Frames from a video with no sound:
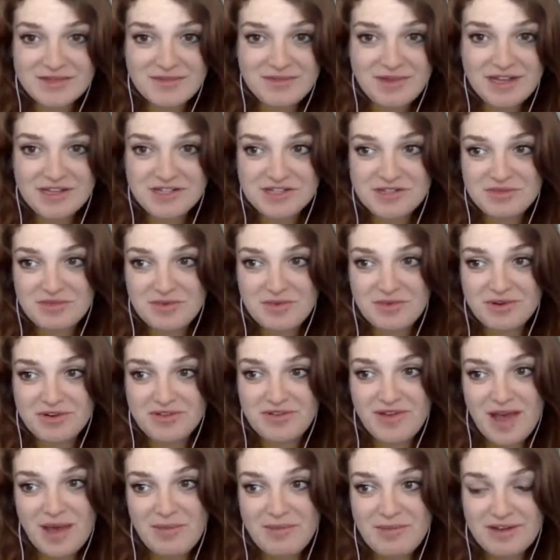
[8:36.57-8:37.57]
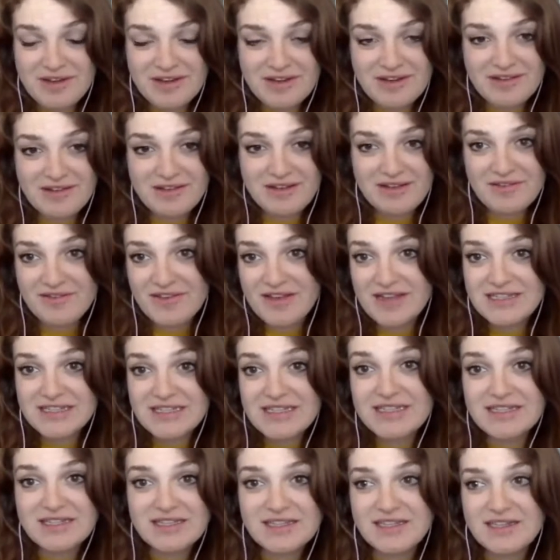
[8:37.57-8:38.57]
I kind of can't imagine what would have
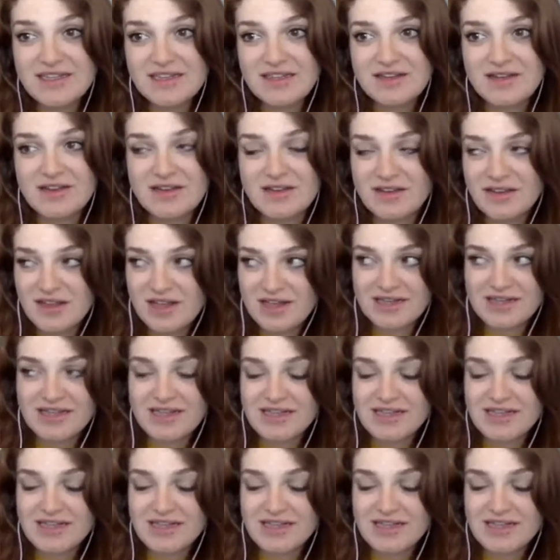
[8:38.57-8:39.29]
happened if I didn't,